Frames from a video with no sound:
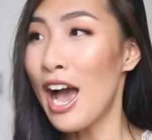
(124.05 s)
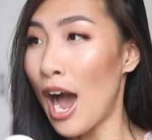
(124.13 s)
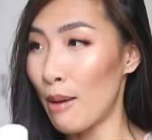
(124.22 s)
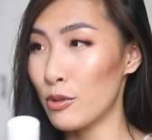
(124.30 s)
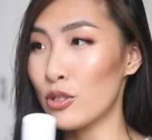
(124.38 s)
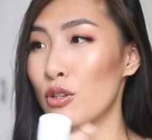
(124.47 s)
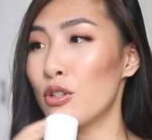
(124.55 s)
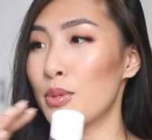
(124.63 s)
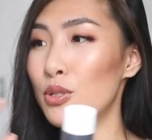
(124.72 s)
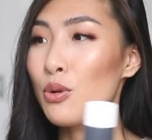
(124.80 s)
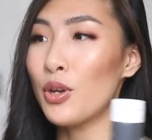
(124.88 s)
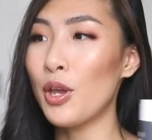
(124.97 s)
I'm just going to be
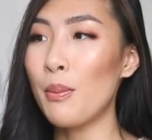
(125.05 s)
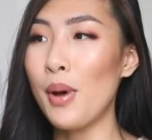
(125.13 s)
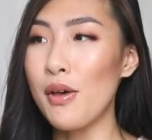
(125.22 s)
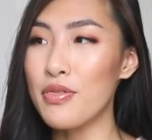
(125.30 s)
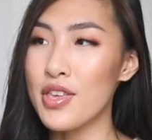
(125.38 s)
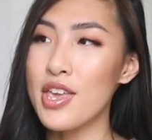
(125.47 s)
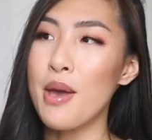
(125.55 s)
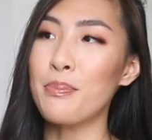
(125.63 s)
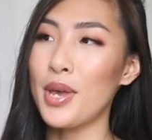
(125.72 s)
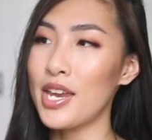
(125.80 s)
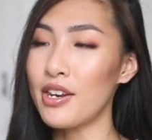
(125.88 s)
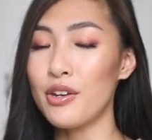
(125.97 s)
talking about the
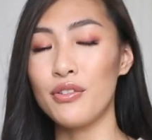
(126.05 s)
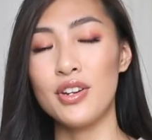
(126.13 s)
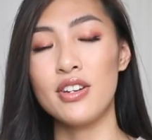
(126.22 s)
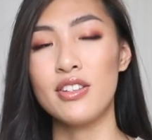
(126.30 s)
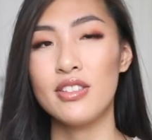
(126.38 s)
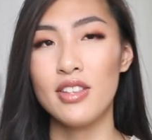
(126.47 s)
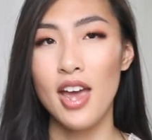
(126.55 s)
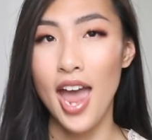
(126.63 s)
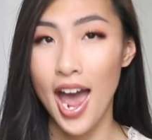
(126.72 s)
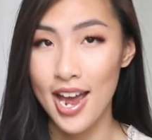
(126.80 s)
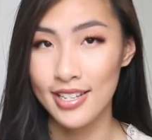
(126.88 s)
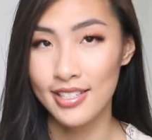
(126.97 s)
main ingredients that it
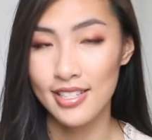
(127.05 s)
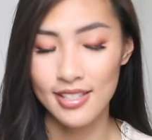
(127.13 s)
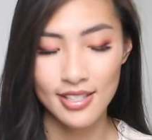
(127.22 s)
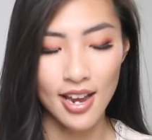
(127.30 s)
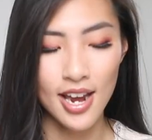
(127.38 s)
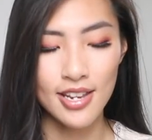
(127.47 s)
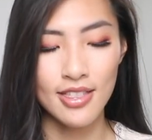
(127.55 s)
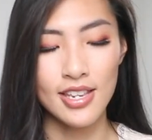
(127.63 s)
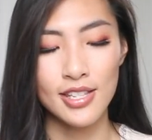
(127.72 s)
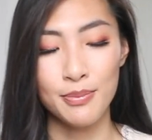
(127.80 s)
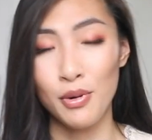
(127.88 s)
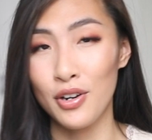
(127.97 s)
has inside
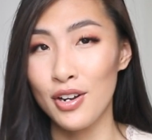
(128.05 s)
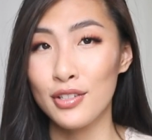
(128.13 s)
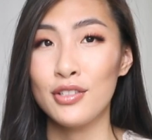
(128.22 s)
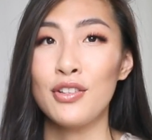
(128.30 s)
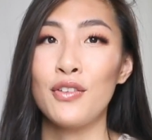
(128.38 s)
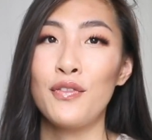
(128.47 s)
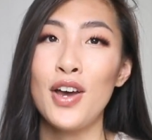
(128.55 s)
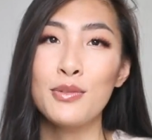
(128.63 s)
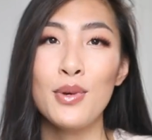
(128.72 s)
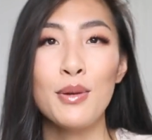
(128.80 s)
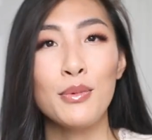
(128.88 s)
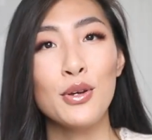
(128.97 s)
this product. So the first
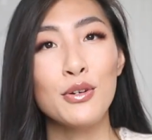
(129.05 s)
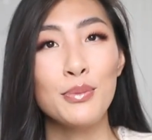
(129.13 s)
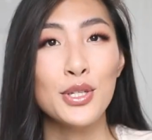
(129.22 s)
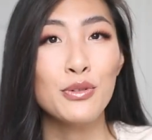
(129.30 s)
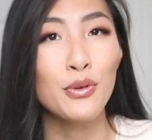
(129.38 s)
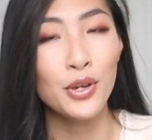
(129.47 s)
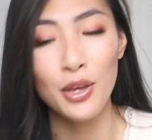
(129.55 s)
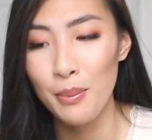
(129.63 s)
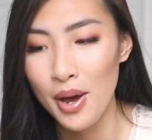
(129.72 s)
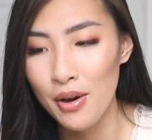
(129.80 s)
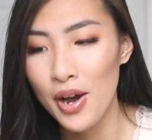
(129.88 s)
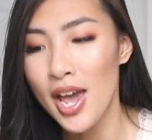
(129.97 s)
one I'm going to be talking
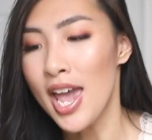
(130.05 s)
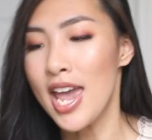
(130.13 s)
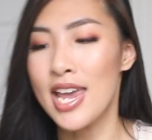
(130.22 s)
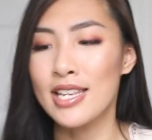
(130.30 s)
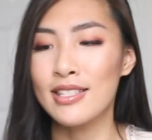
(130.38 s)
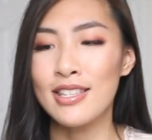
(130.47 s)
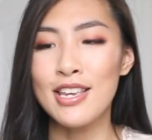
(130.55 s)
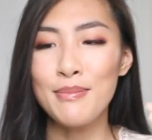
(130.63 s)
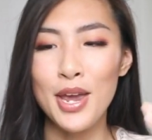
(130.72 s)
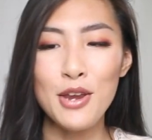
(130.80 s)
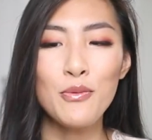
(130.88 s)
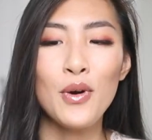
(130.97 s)
about is the
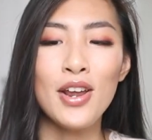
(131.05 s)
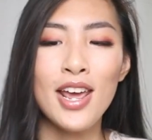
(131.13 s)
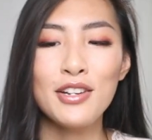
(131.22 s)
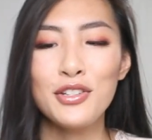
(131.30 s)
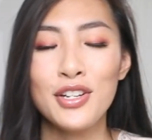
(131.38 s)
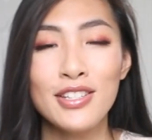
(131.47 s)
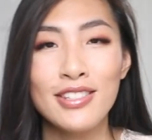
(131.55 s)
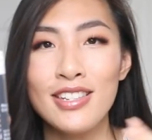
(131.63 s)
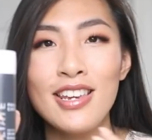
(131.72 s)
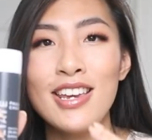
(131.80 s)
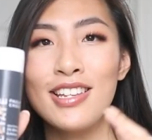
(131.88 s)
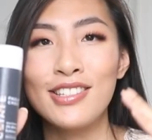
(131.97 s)
main one. As you can
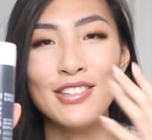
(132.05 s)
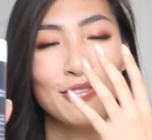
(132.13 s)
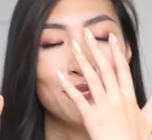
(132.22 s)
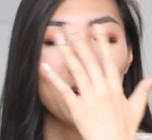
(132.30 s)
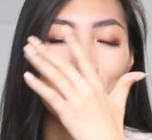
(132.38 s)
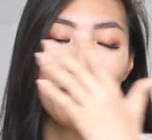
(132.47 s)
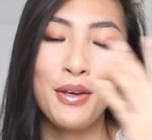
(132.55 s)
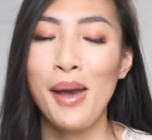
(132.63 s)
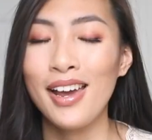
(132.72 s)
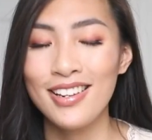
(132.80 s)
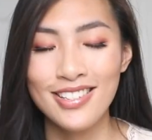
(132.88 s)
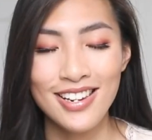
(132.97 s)
see, it's in front of their
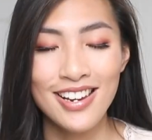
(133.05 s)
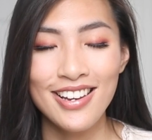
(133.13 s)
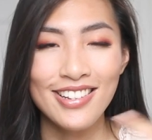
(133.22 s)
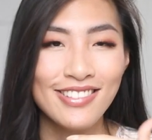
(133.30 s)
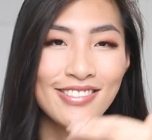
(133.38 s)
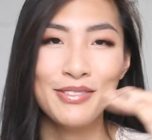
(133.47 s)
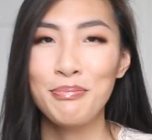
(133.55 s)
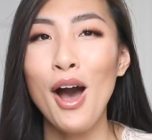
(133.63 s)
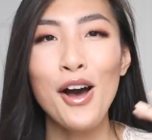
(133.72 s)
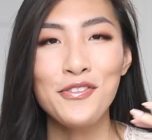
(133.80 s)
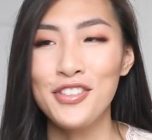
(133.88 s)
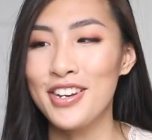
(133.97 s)
packaging, it's
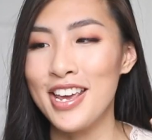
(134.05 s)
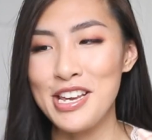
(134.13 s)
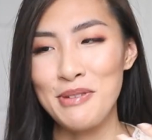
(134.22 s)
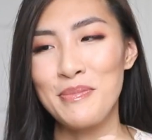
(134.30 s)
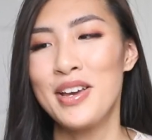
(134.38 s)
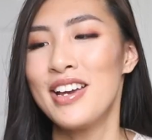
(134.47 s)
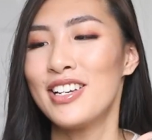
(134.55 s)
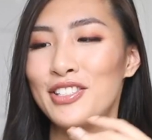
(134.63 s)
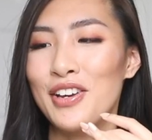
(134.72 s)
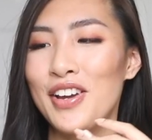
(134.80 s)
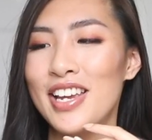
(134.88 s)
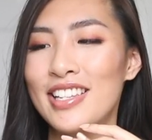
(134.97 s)
part of the name.
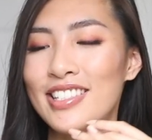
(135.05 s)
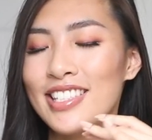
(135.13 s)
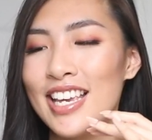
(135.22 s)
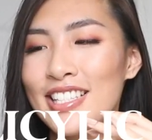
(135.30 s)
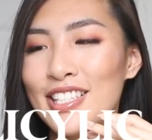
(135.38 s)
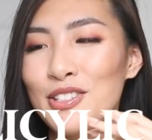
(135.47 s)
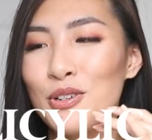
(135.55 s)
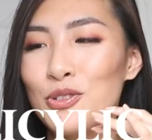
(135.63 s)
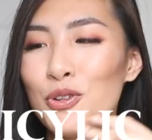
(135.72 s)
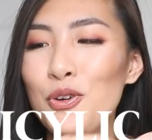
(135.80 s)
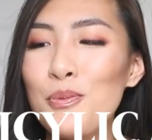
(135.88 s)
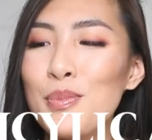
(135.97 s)
So it says it's got
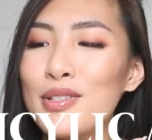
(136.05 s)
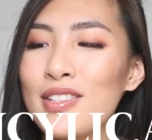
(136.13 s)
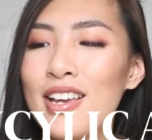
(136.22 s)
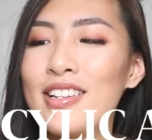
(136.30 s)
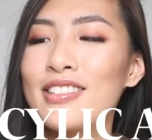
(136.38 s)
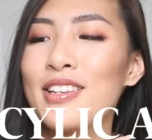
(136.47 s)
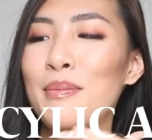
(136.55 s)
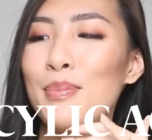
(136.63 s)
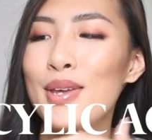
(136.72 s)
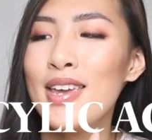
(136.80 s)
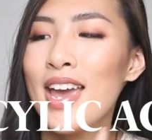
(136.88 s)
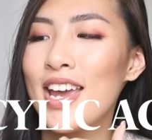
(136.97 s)
2%
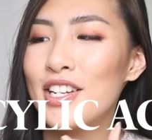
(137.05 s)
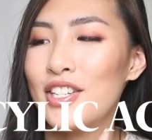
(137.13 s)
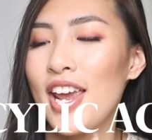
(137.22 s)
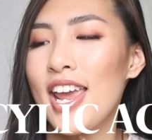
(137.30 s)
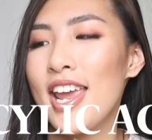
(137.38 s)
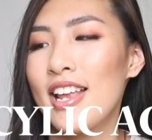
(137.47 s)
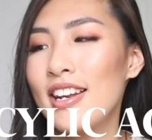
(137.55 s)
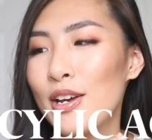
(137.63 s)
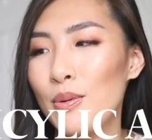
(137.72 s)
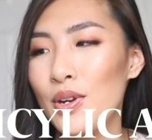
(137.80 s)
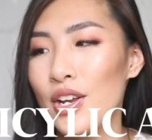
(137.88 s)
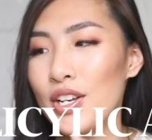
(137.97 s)
BHA
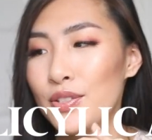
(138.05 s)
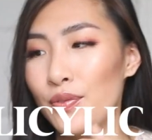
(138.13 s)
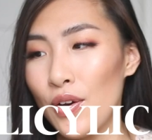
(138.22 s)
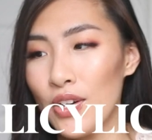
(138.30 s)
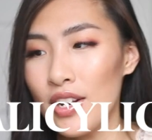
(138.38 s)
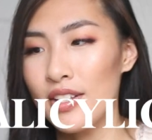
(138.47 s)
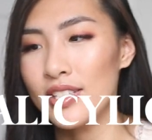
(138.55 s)
liquid exfoliant.